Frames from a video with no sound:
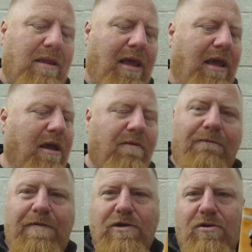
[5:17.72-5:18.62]
a
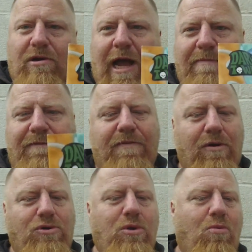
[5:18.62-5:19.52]
physical copy for
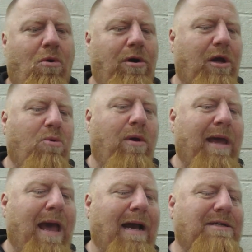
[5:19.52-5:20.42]
those who want quick
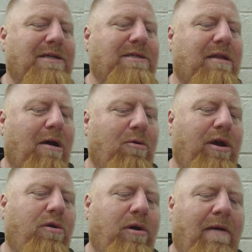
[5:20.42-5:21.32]
access, so that way
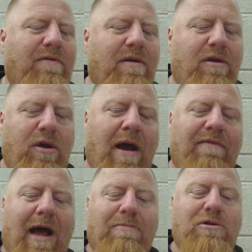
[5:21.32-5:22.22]
you don't have to, you have
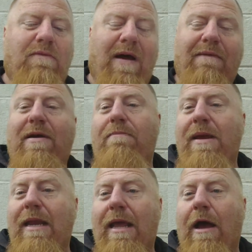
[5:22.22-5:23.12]
the option of having a
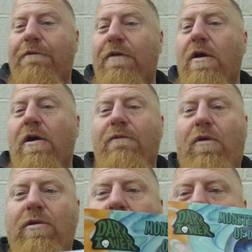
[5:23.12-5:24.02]
P D F for
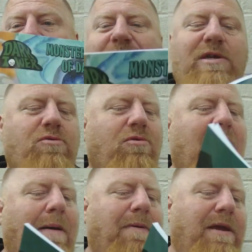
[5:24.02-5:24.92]
on the go and physical
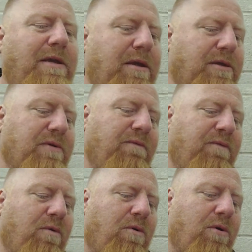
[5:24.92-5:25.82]
copies
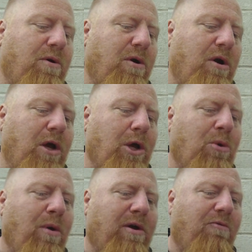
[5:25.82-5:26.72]
for
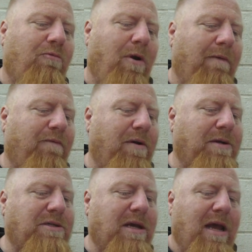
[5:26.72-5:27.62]
quick
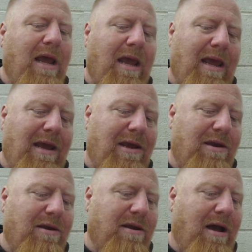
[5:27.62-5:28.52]
reference.
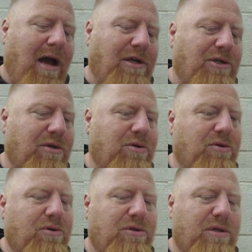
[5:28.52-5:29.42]
And I
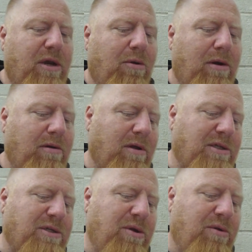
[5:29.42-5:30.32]
chose, you know what,
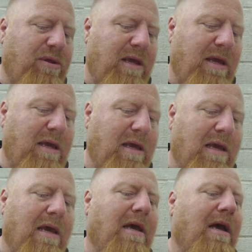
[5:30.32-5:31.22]
let's do the
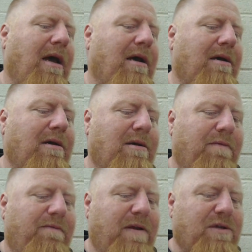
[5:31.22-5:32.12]
uh,
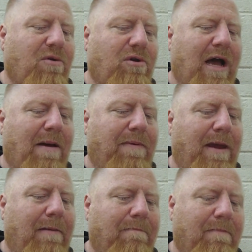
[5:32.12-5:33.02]
physical copy,